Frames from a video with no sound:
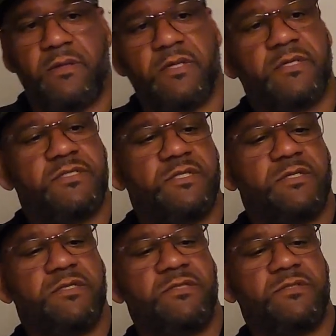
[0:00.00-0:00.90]
this
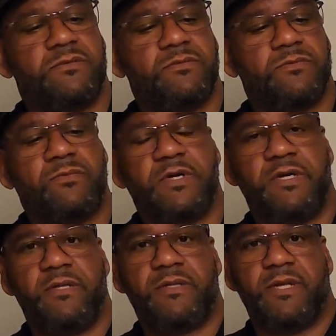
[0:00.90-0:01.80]
is what
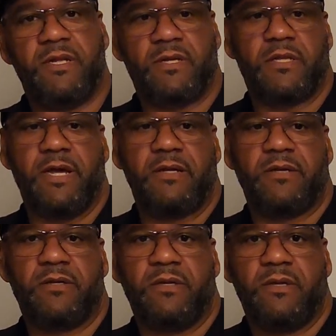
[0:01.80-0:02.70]
they look like.
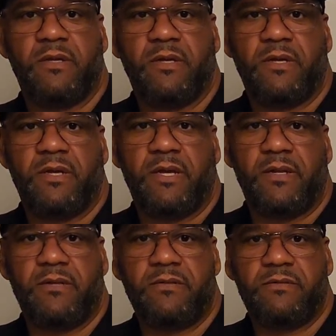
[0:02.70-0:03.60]

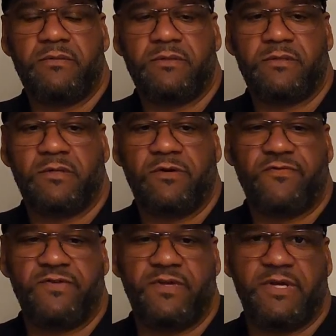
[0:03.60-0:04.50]
And
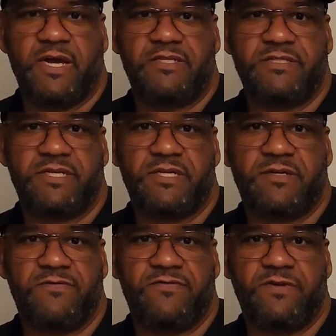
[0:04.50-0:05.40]
hopefully you guys get a
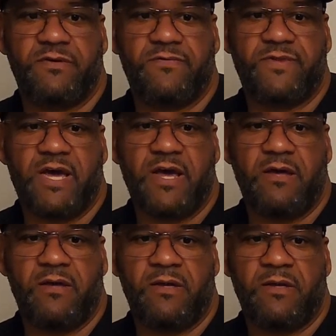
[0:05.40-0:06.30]
good view of
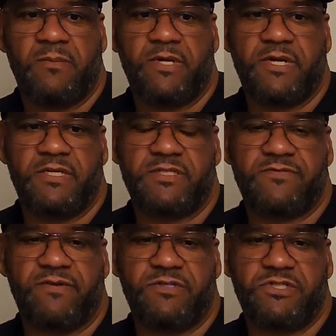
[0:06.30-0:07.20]
that. But it is a
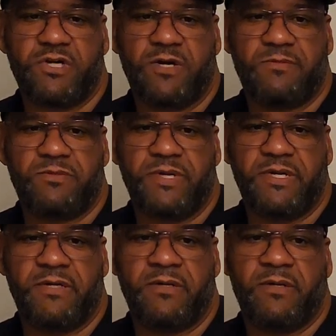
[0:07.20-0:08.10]
very sharp
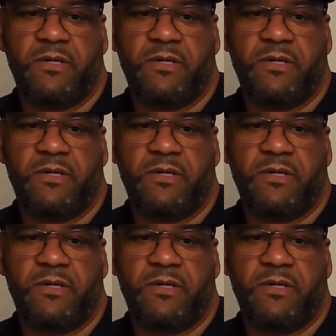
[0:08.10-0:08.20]
tweeter.